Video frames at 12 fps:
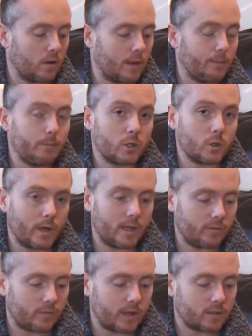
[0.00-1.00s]
in between
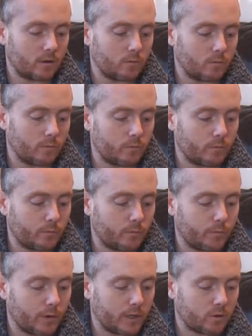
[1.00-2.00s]
the frets don't
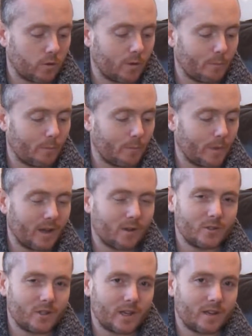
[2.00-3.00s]
press on the
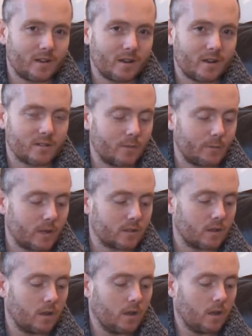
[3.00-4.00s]
metal, you get nasty
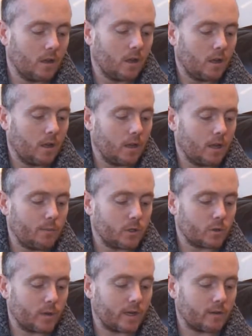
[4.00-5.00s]
buzzing. In
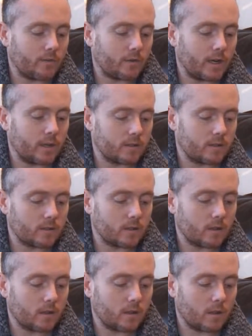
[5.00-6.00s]
between the frets,
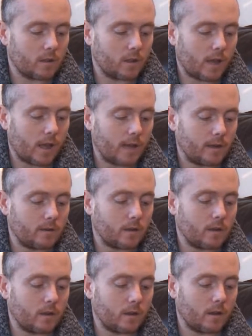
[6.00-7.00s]
and
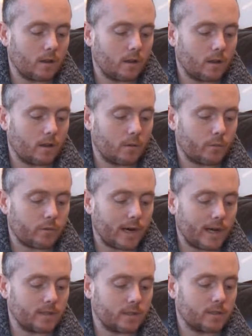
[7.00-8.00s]

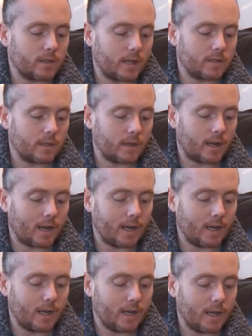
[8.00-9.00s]
practice getting
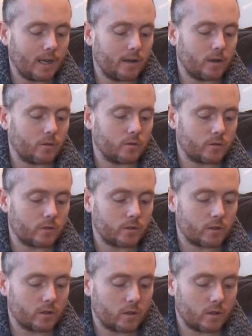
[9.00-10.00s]
clear notes
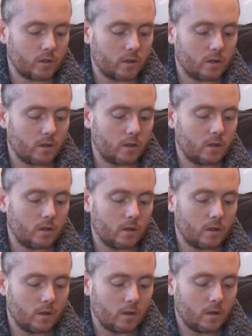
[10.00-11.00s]

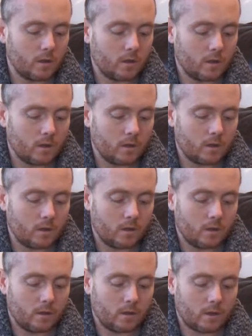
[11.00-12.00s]
up
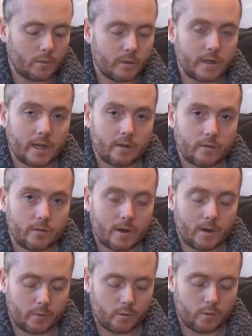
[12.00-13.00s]
and down the
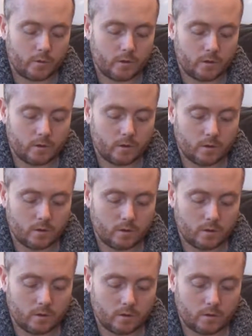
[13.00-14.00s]
fretboard,
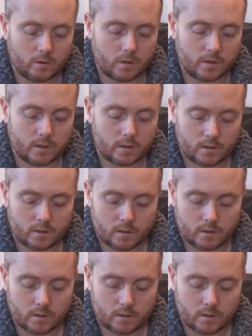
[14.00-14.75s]
like this.